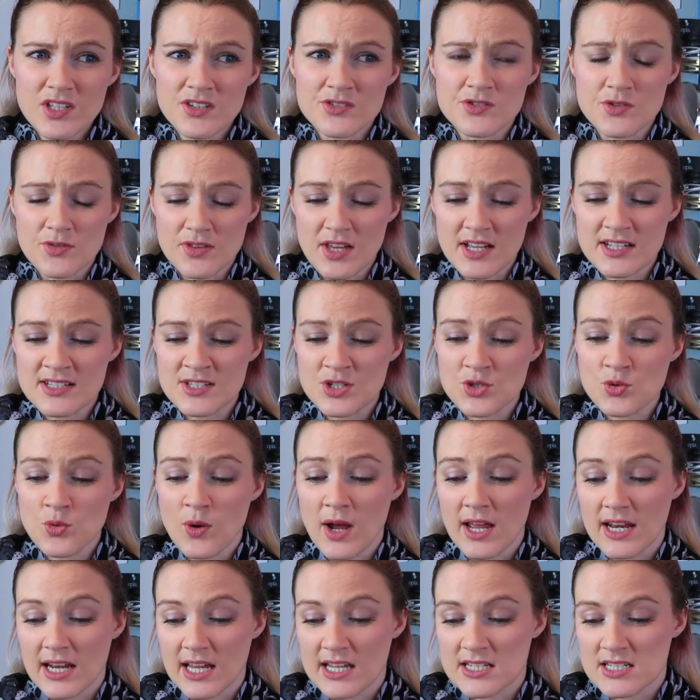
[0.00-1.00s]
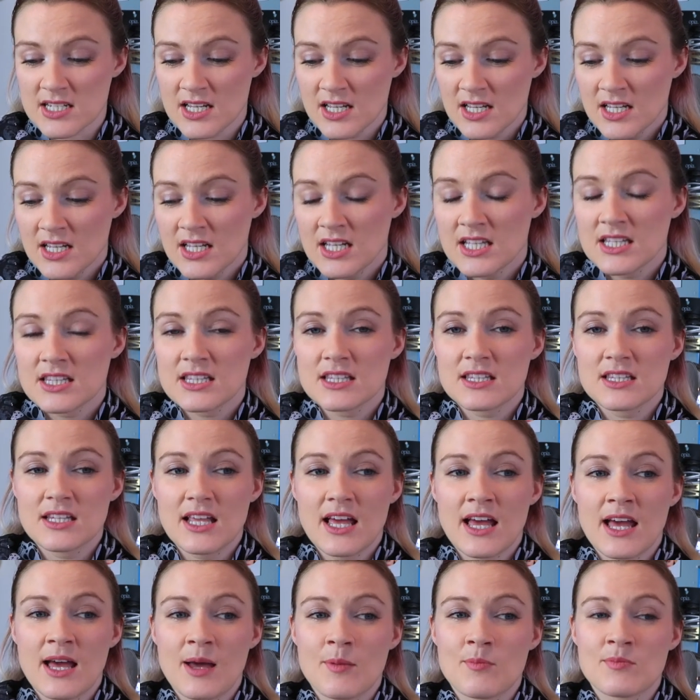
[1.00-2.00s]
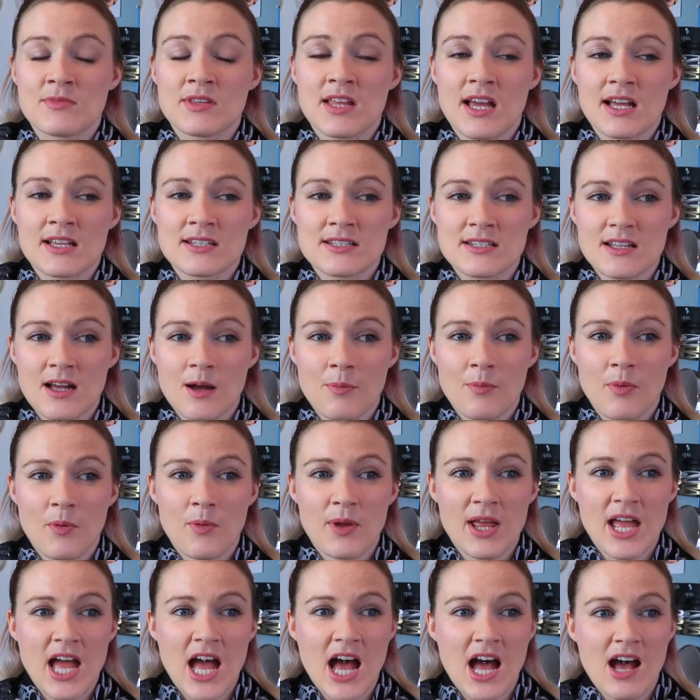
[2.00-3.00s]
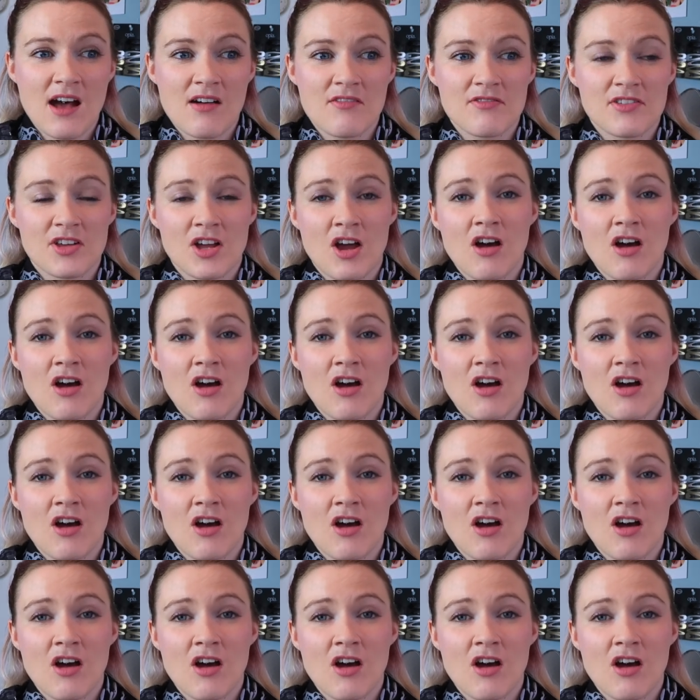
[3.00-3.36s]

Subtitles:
So that's Twilight. Next up we have the